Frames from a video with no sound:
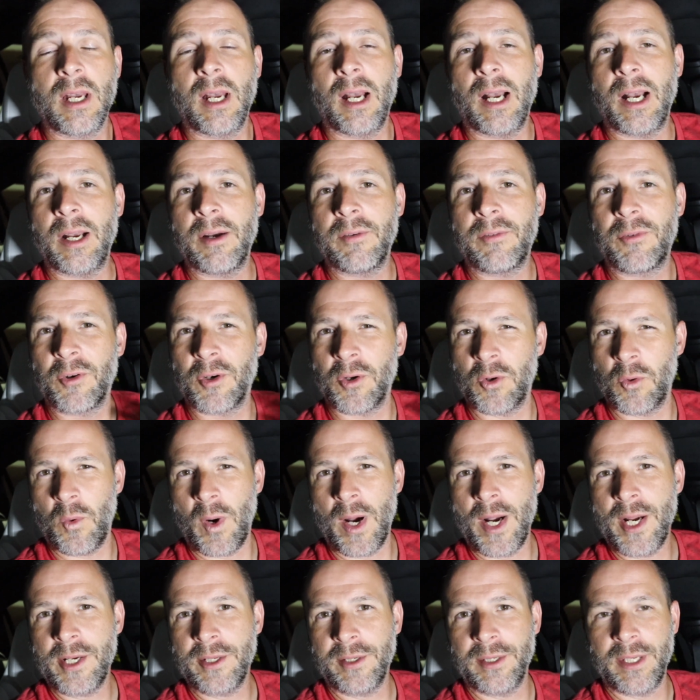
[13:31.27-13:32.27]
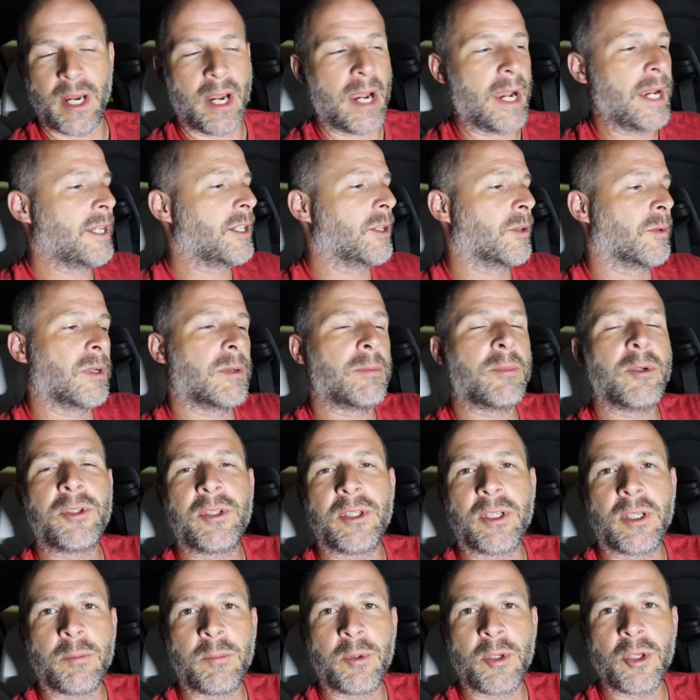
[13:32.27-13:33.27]
Uh, for a while now, I had to reboot
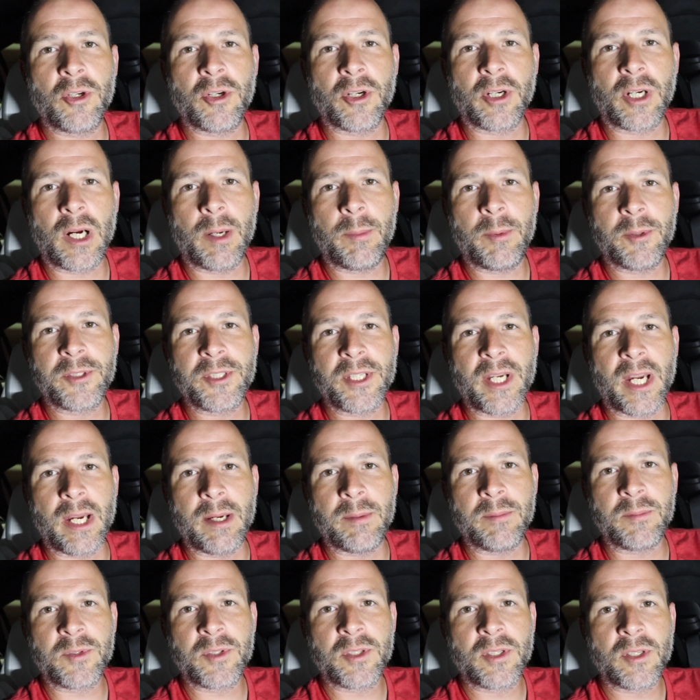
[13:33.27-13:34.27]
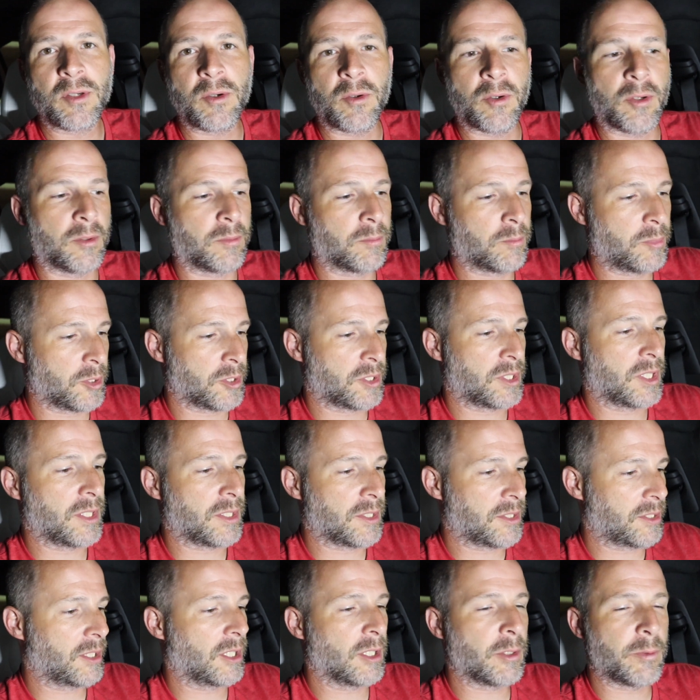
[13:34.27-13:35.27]
the computer a couple times or push on
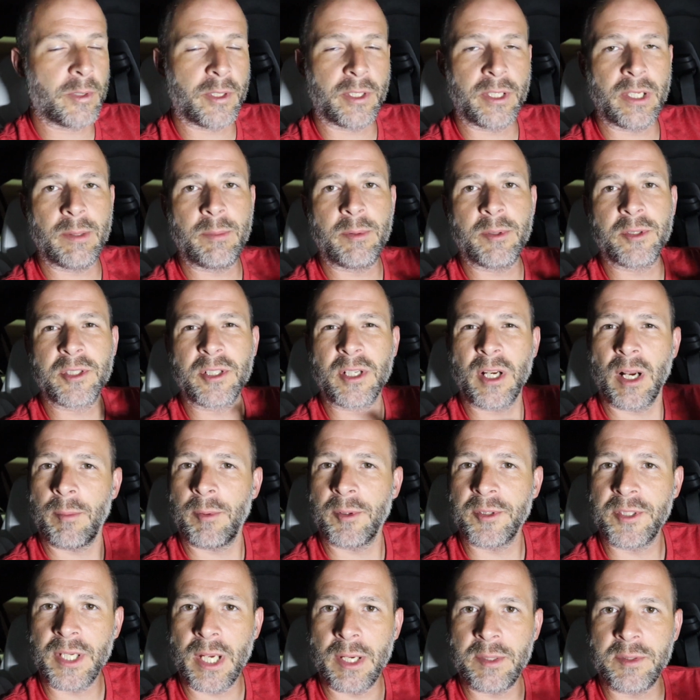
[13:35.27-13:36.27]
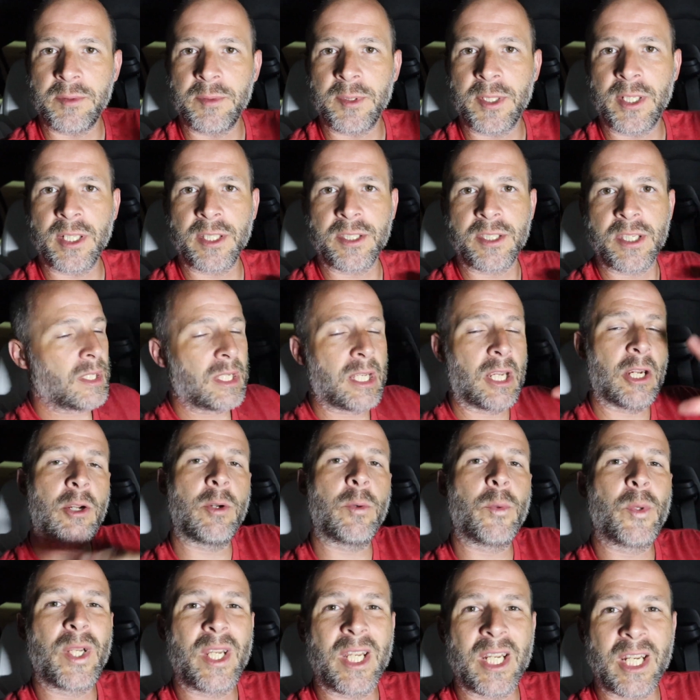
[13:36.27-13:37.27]
the steering wheel nipples a couple times because
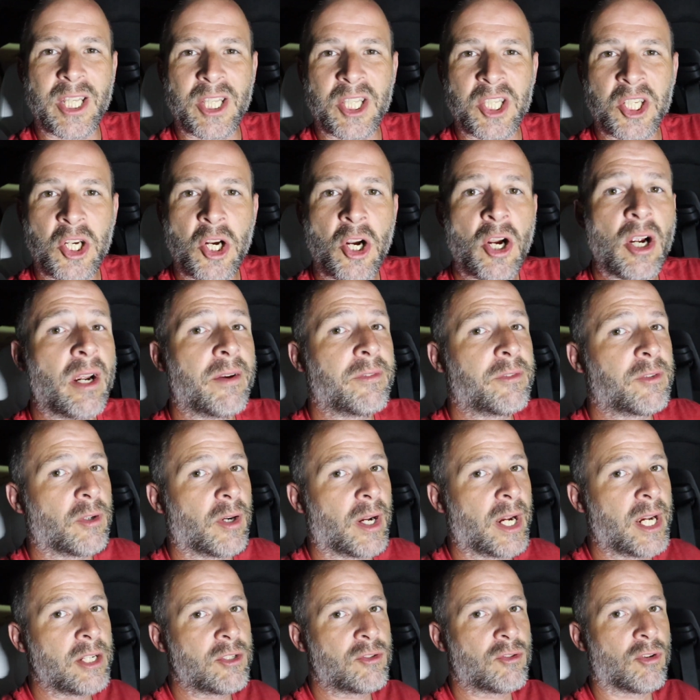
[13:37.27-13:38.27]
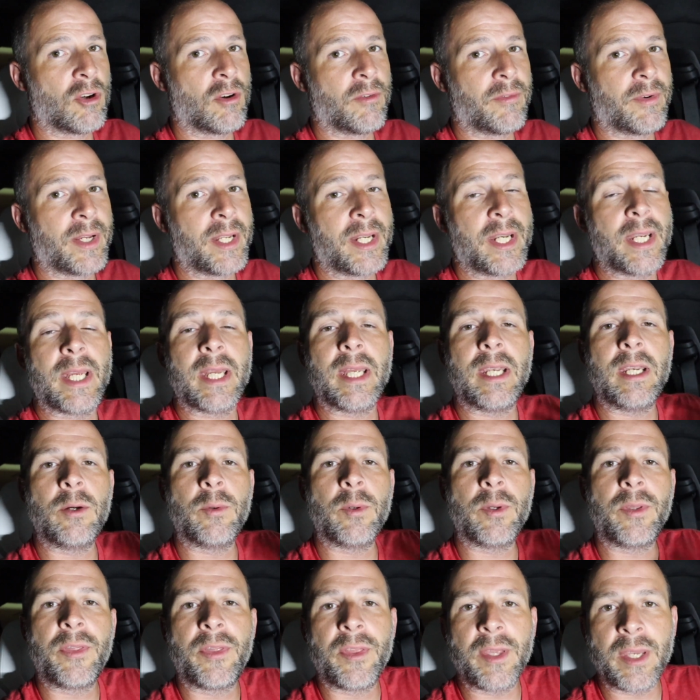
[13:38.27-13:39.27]
Karen would get in the car after I drove it and it
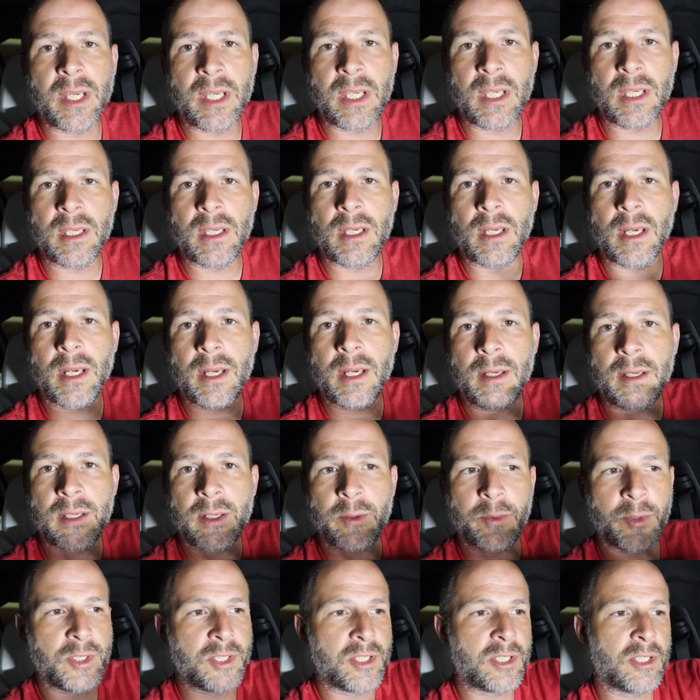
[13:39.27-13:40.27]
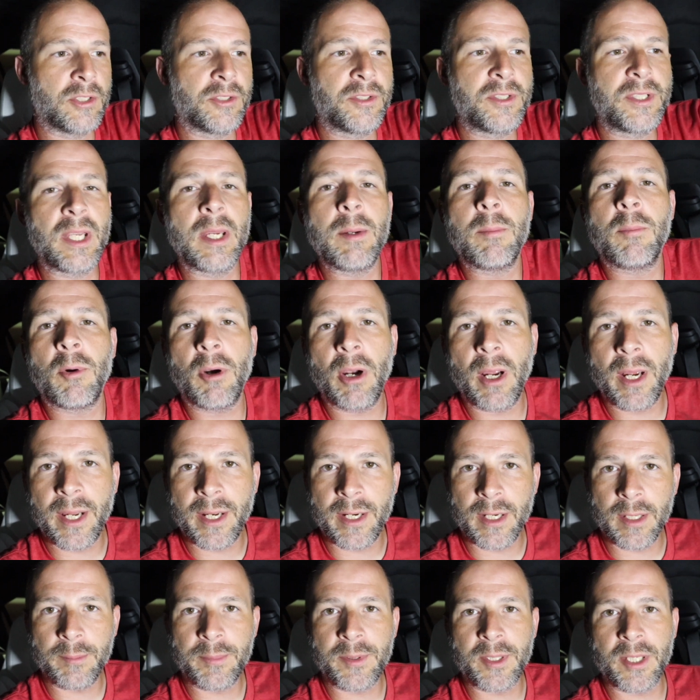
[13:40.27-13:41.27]
would think, it would still say
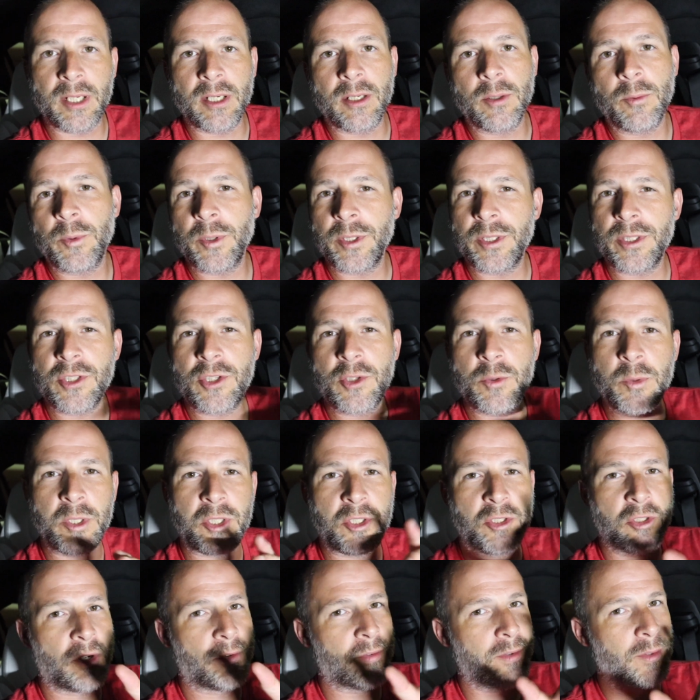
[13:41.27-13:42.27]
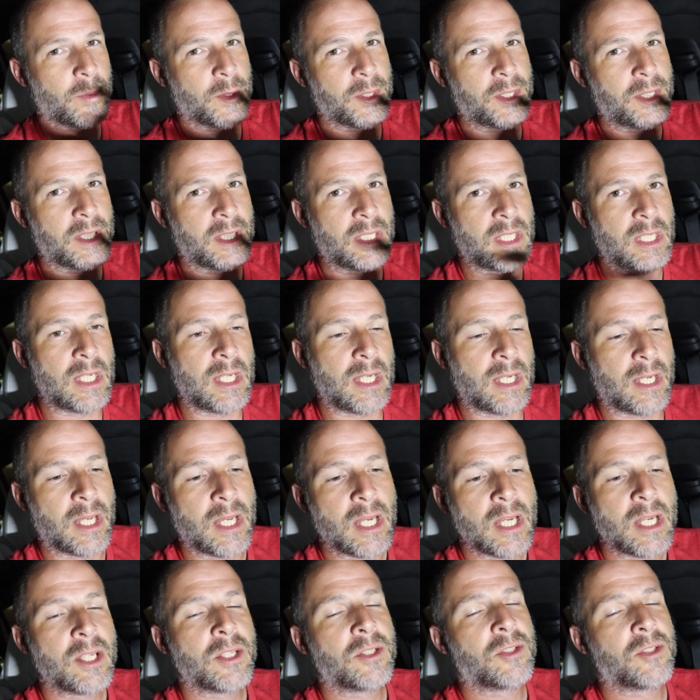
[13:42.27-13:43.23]
Brian up there. It wouldn't switch over with the key.